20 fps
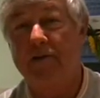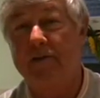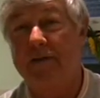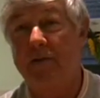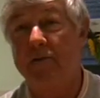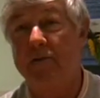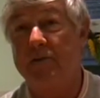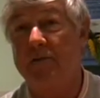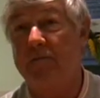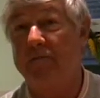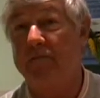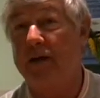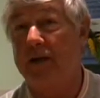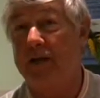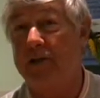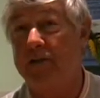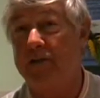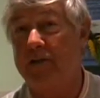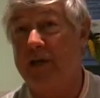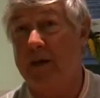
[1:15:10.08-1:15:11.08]
Because there was a
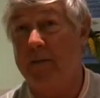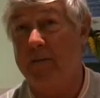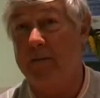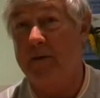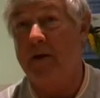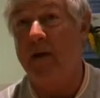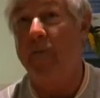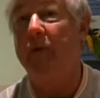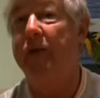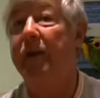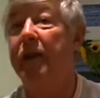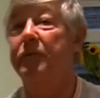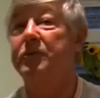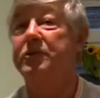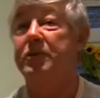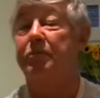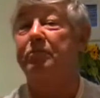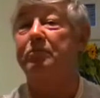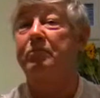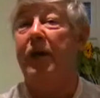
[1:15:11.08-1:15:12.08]
punch up. I mean, there
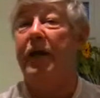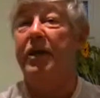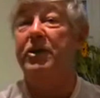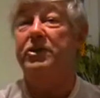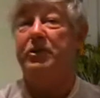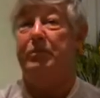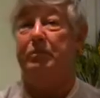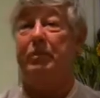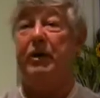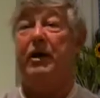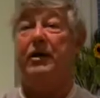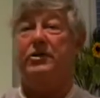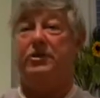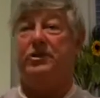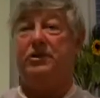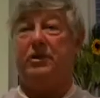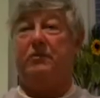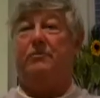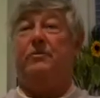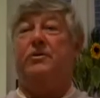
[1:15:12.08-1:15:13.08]
was a major
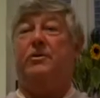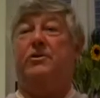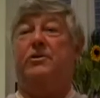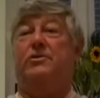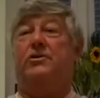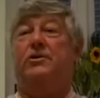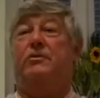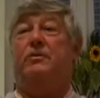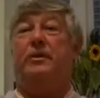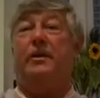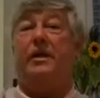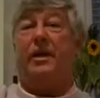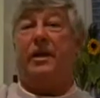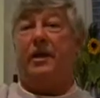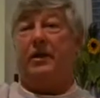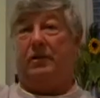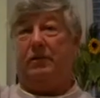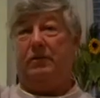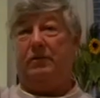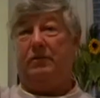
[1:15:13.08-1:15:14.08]
punch up on the top of the
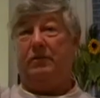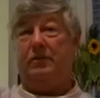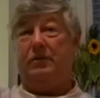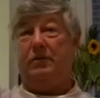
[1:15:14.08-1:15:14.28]
hill